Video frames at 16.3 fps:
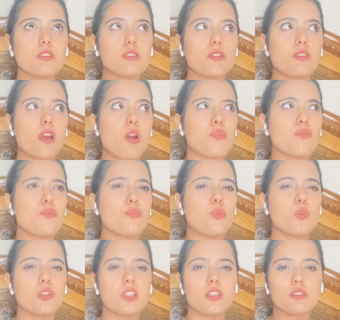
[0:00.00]
around
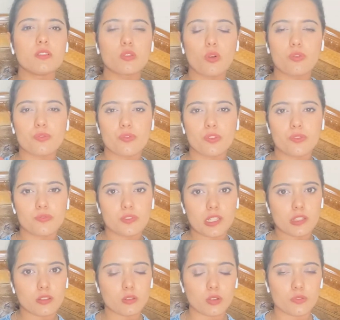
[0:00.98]
14th or
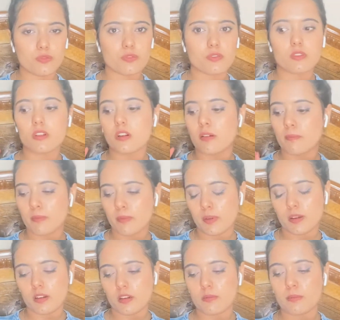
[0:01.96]
15th
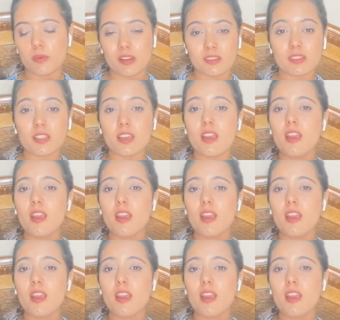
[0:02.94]
of month,